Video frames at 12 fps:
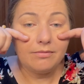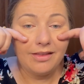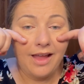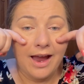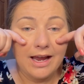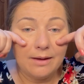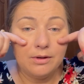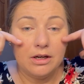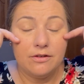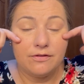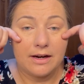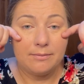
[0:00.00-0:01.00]
I am going
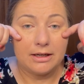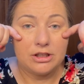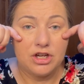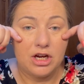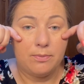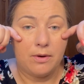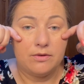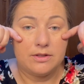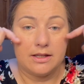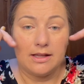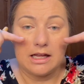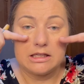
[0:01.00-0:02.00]
to find my cheekbones,
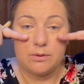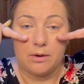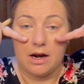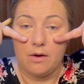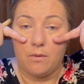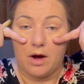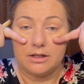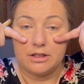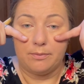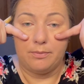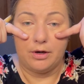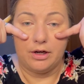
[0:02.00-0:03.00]
and that's where I want
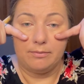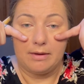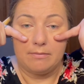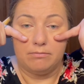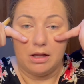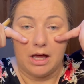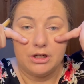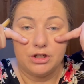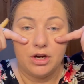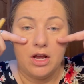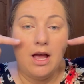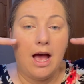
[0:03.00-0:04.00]
to put my
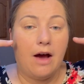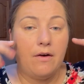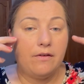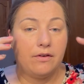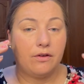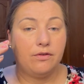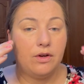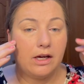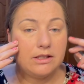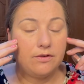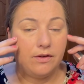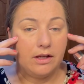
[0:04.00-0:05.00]
blush. However, if you
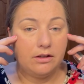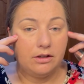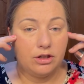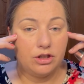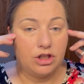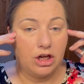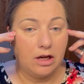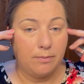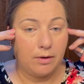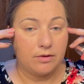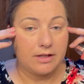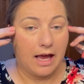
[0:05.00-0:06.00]
guys feel your
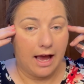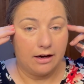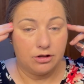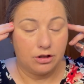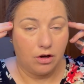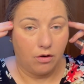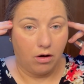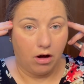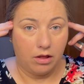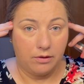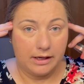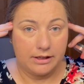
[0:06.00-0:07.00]
cheekbones actually go
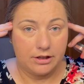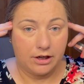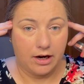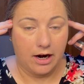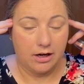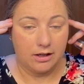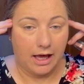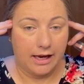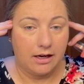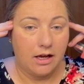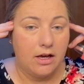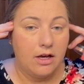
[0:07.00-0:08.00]
all the way into your
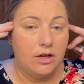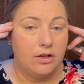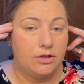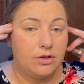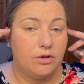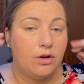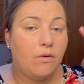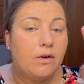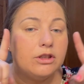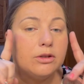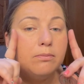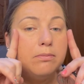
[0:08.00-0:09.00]
hairline, so you don't
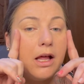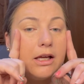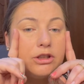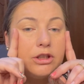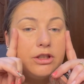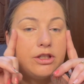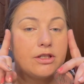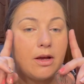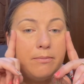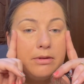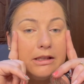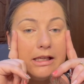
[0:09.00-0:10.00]
want your blush to just
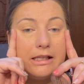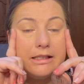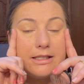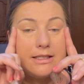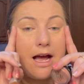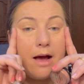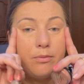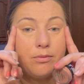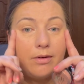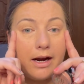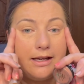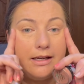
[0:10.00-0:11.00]
completely stop
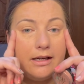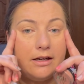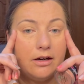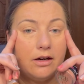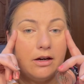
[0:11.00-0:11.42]
right here.